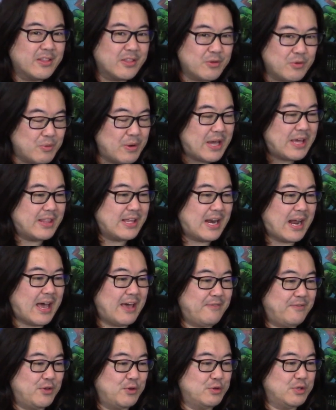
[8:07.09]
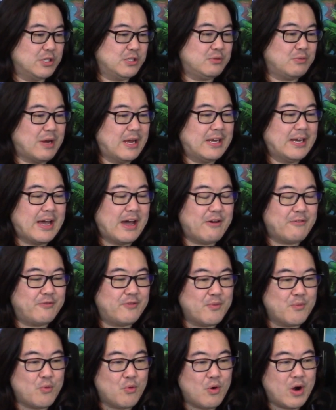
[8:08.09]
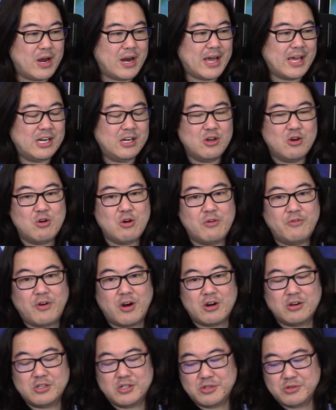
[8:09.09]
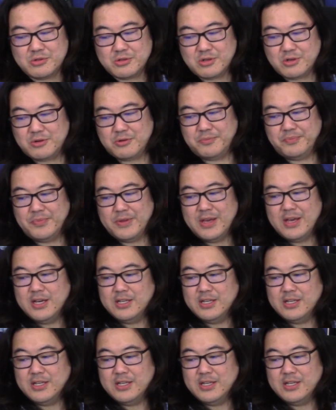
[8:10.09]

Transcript: the way that I view this right now, from what I know of Arturo.